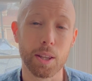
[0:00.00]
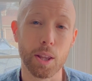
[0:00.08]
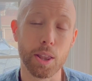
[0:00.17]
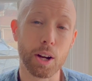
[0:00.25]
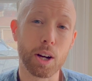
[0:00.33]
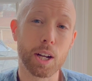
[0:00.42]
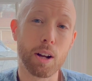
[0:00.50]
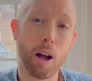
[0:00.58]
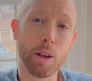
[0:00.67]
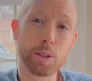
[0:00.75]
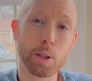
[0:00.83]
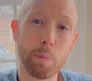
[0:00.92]
There can
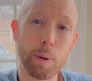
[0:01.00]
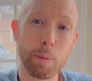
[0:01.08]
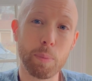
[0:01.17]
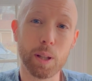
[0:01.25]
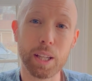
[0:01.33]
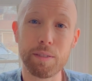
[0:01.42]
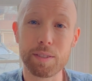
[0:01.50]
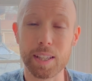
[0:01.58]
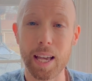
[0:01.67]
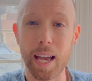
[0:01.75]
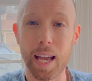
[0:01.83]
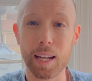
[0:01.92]
also be beliefs
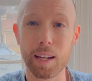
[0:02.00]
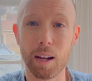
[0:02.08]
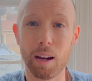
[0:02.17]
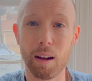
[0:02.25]
that